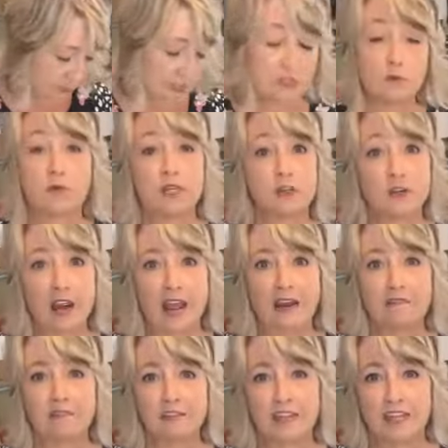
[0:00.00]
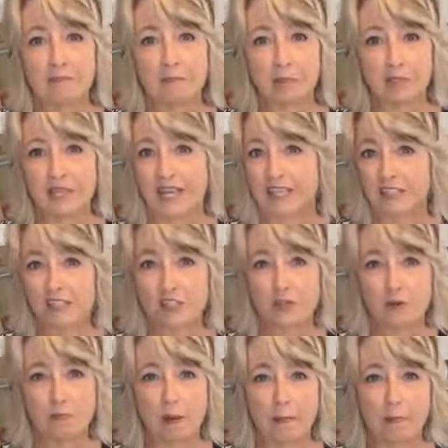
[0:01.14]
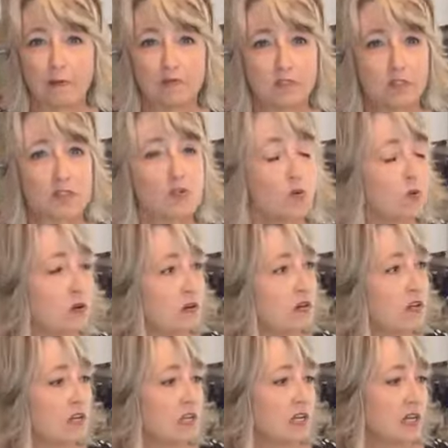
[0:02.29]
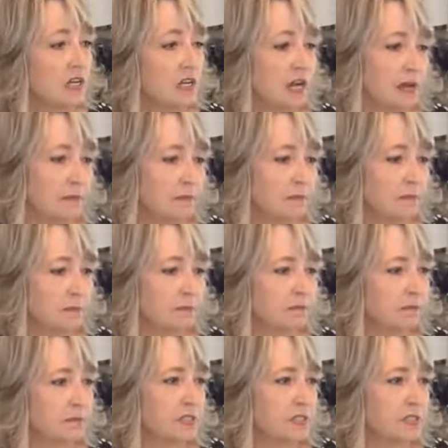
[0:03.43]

it's where we do a craft that pertains to a Bible verse or um,